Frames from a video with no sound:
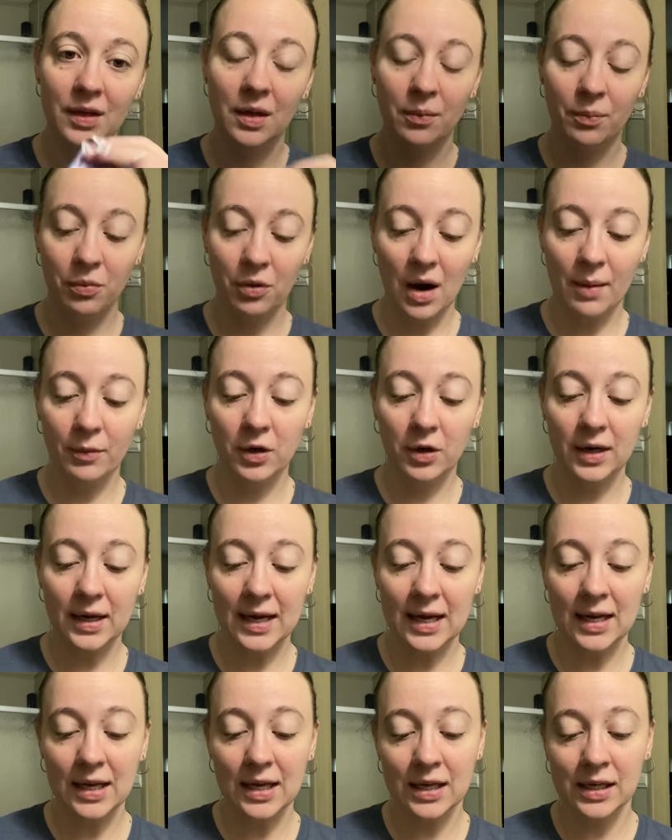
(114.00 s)
primer.
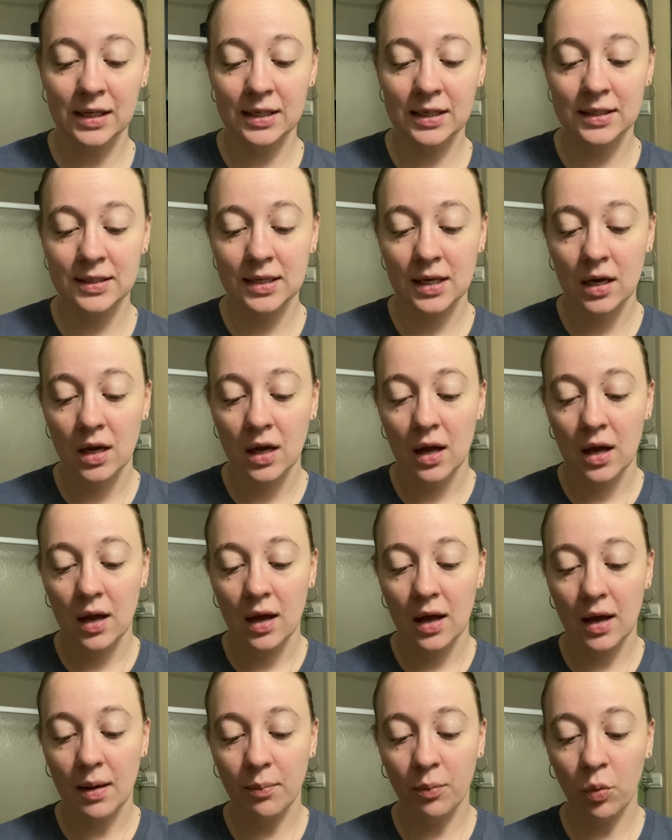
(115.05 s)
It is
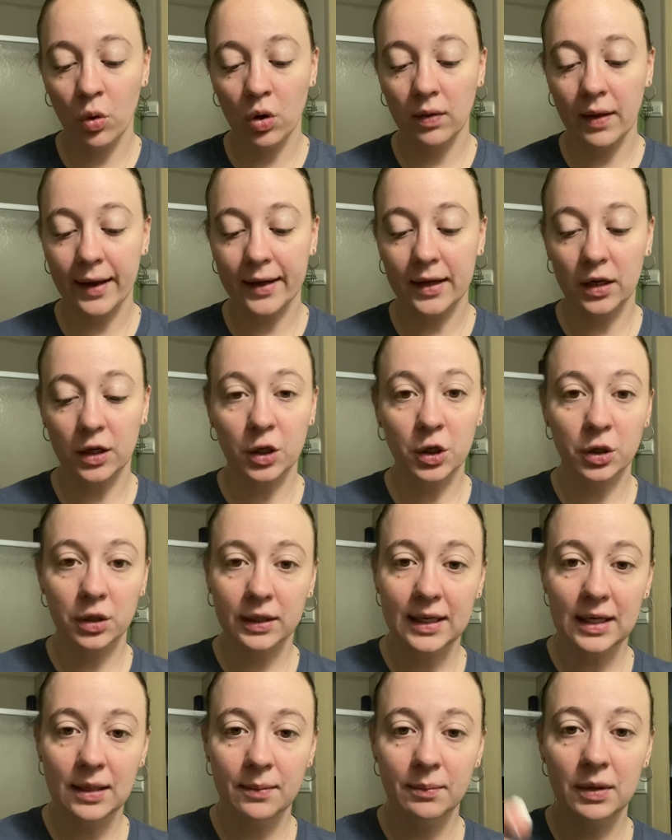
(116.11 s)
more like a
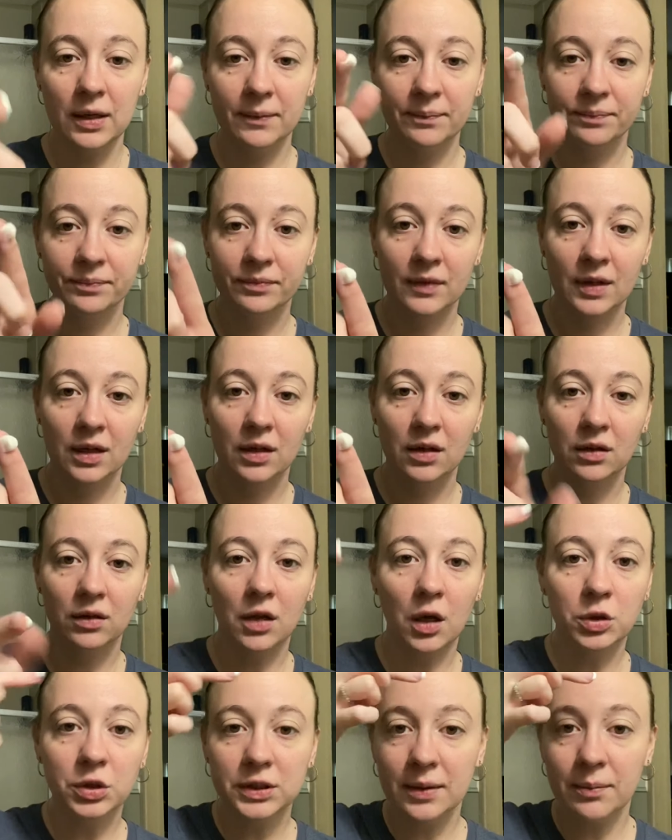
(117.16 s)
cream
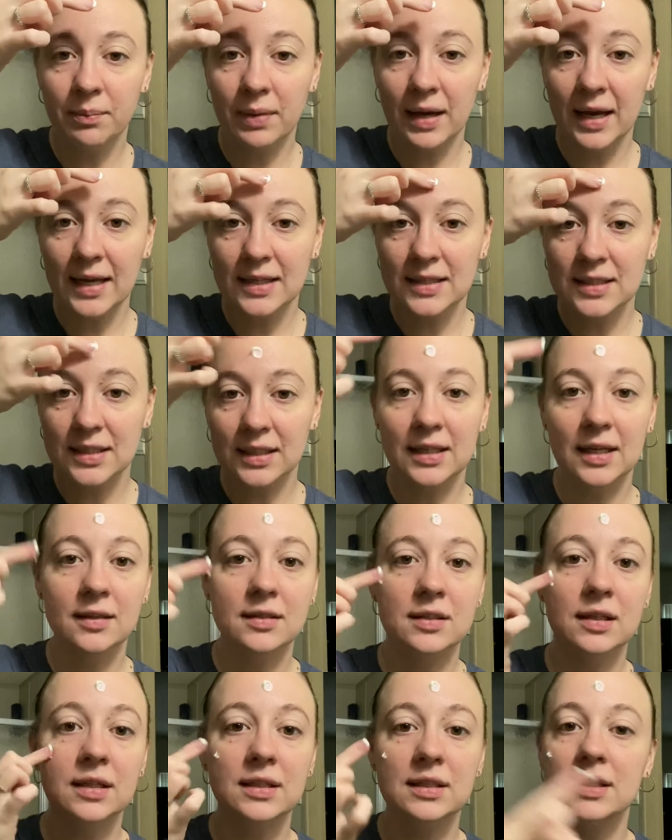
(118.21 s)
lotion base. It
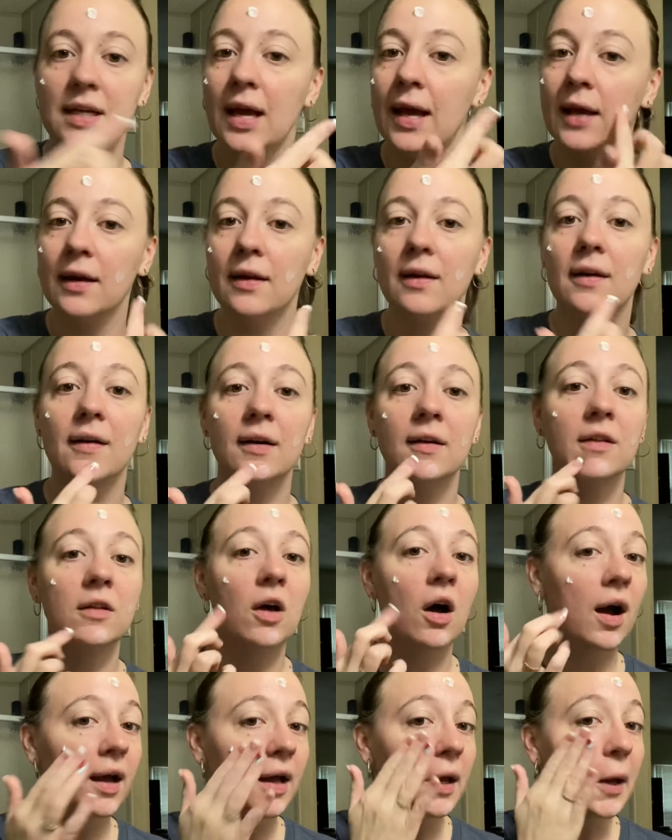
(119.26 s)
doesn't take a
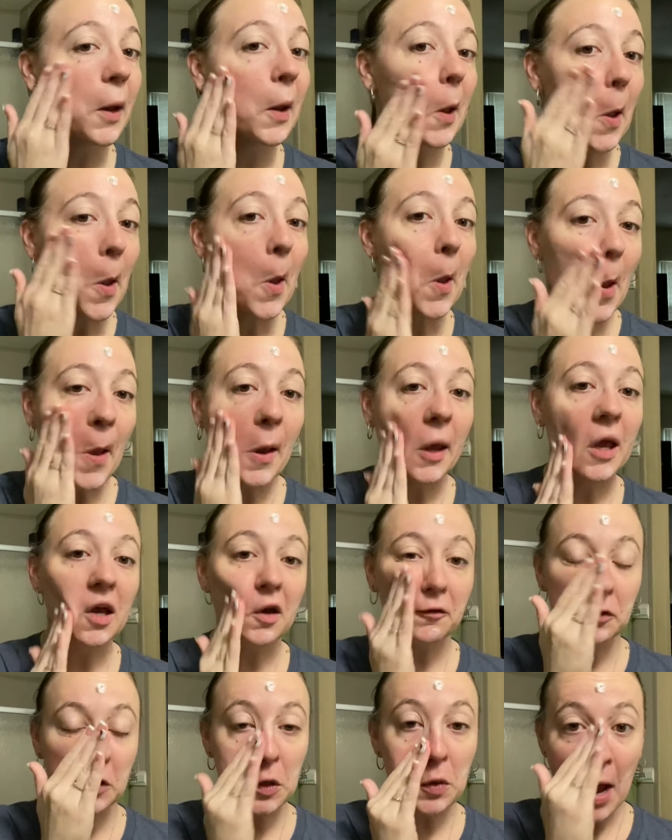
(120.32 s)
lot.
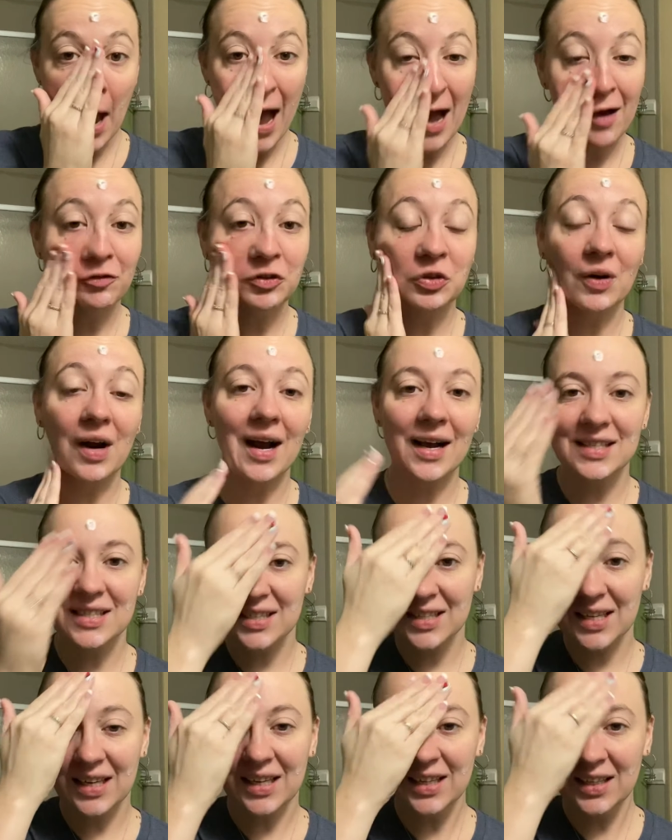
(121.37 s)
If you have dry
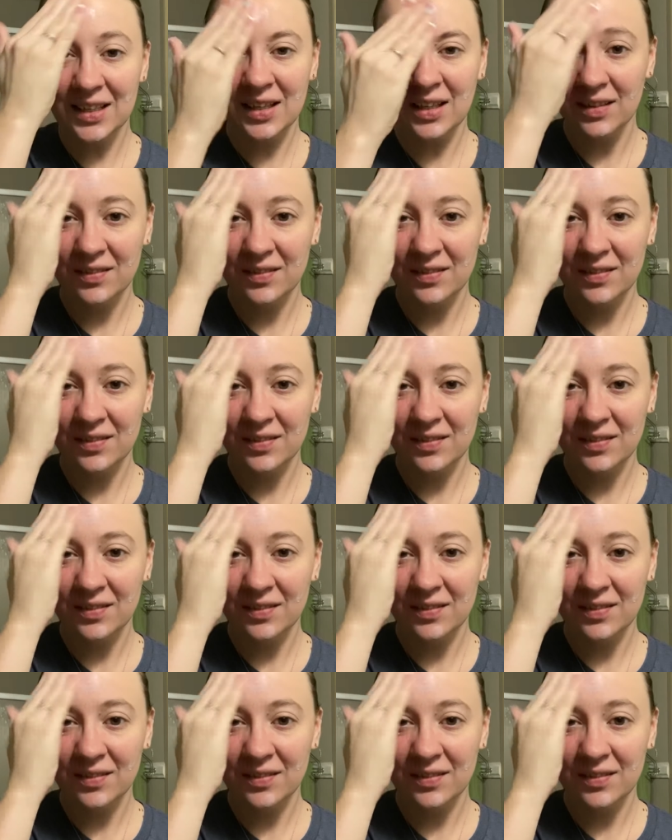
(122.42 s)
skin,